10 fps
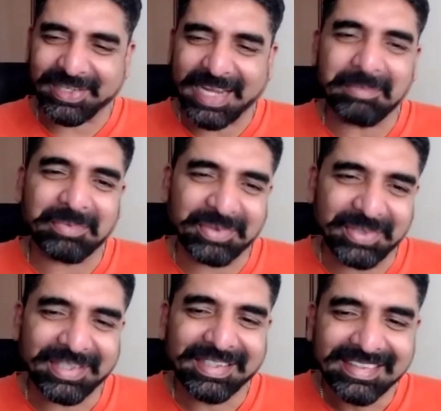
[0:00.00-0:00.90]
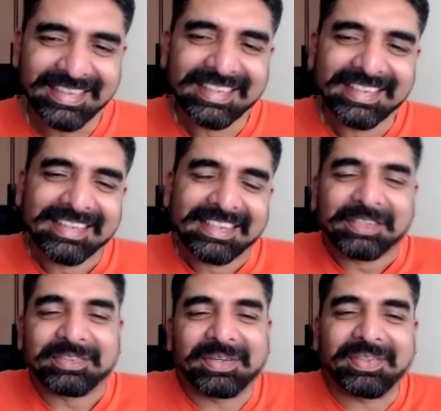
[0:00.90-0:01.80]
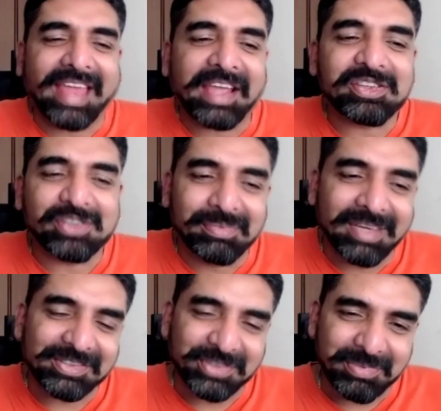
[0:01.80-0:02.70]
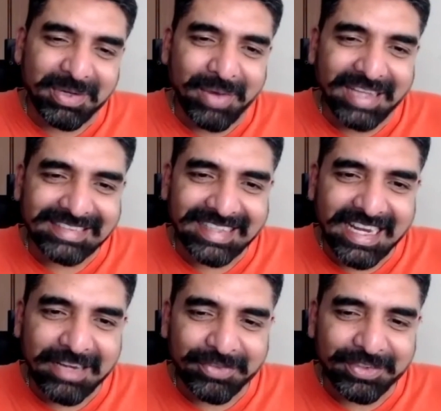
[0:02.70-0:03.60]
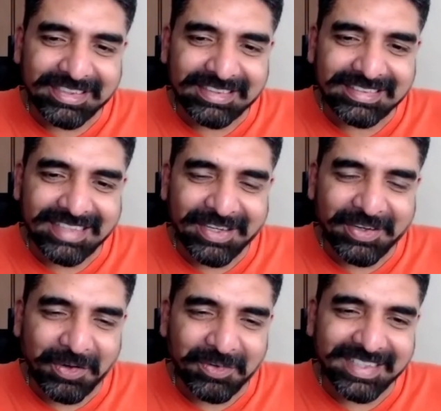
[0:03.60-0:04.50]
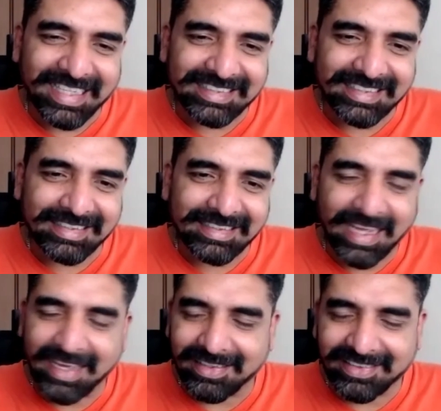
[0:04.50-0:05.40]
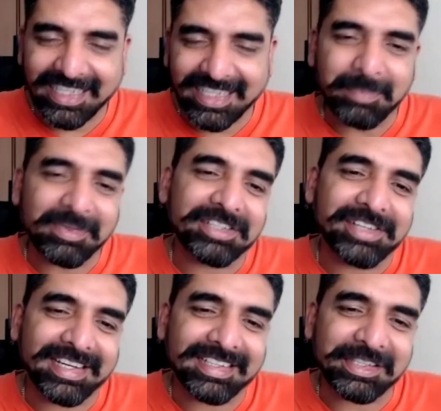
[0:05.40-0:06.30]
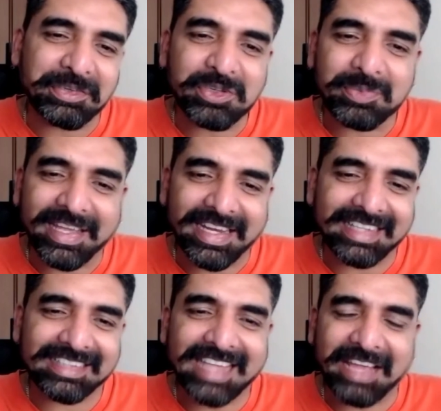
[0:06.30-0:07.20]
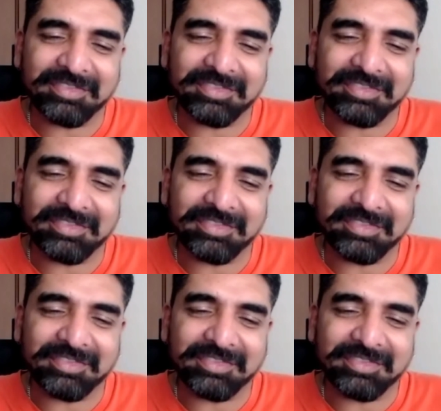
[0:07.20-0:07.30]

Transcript: I'm sure. So thank you so much, Rupa, once again for this conversation. I really appreciate you sparing time for